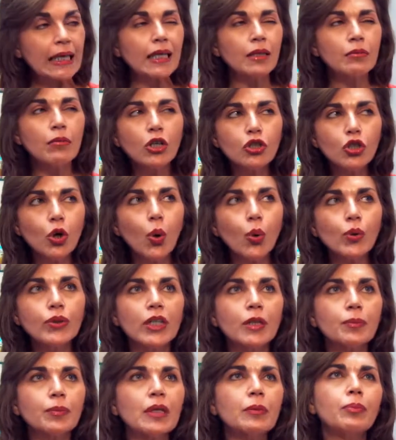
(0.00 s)
in much
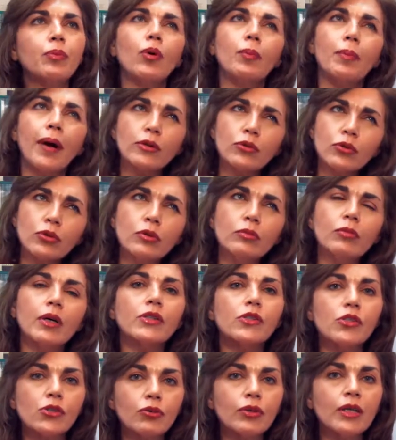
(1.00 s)
older people about 2
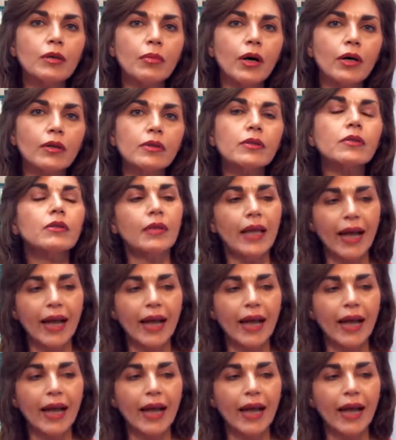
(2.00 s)
months, 3 months,